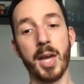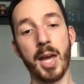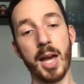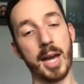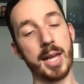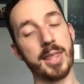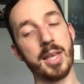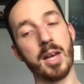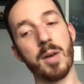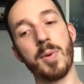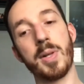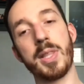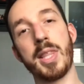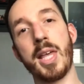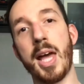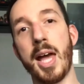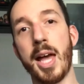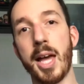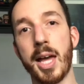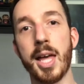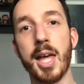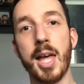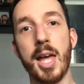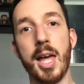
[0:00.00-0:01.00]
I thought, what the
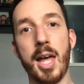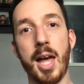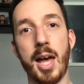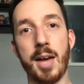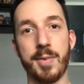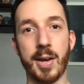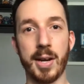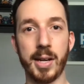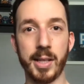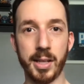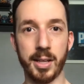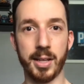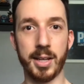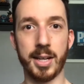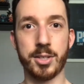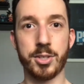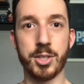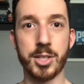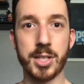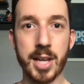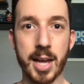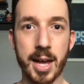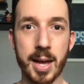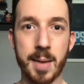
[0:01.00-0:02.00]
heck, I've got a little
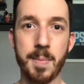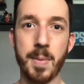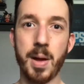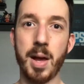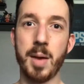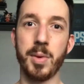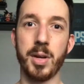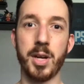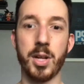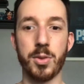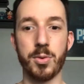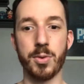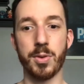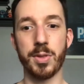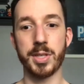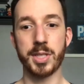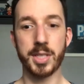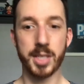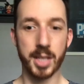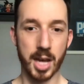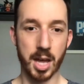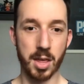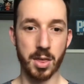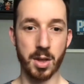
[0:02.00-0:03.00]
extra time, I'm gonna throw this
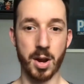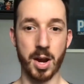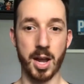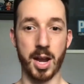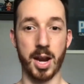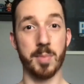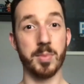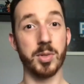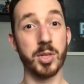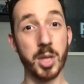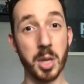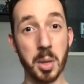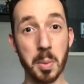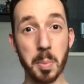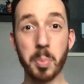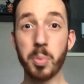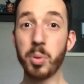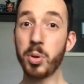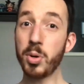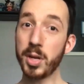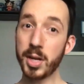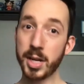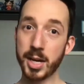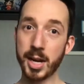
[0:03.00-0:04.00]
together and I'm just gonna
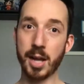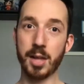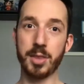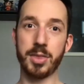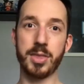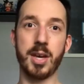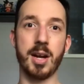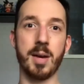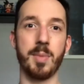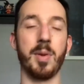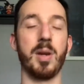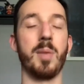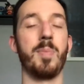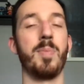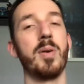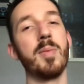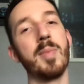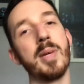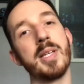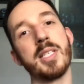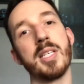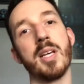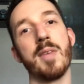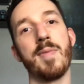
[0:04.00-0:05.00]
put it out there, I'm gonna put
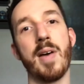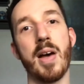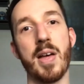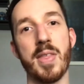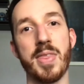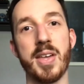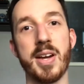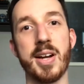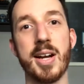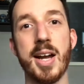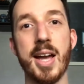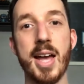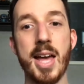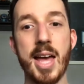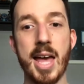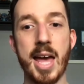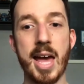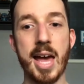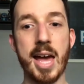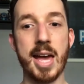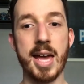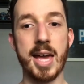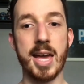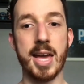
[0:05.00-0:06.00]
myself out there
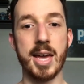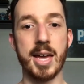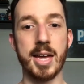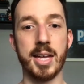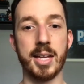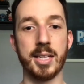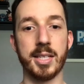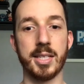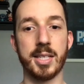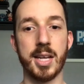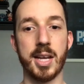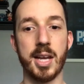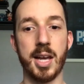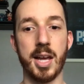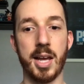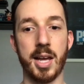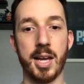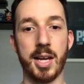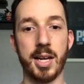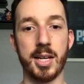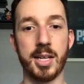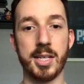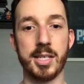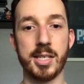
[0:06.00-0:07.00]
and
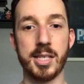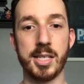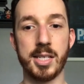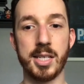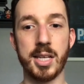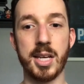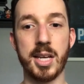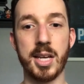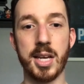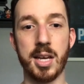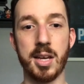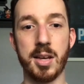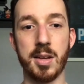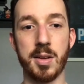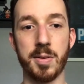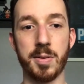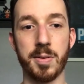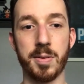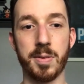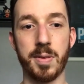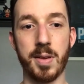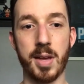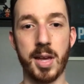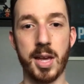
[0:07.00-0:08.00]
see
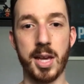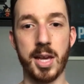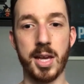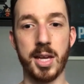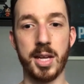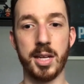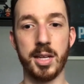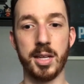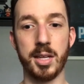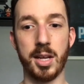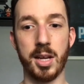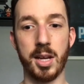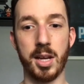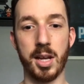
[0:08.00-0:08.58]
if it